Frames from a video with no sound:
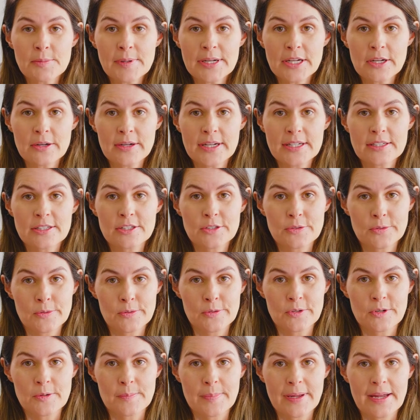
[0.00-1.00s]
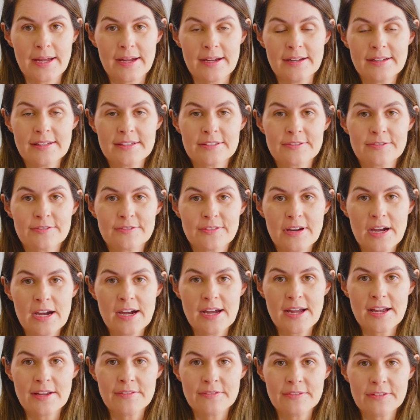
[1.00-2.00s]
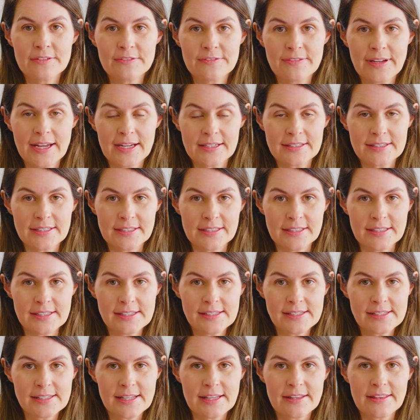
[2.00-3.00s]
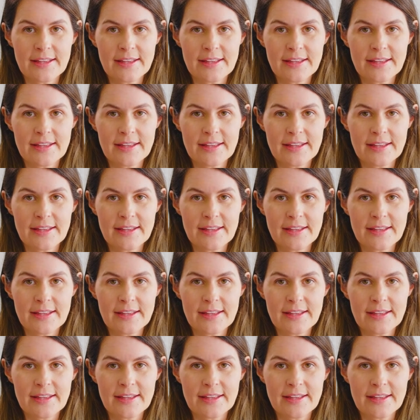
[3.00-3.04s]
we're going to talk about five factors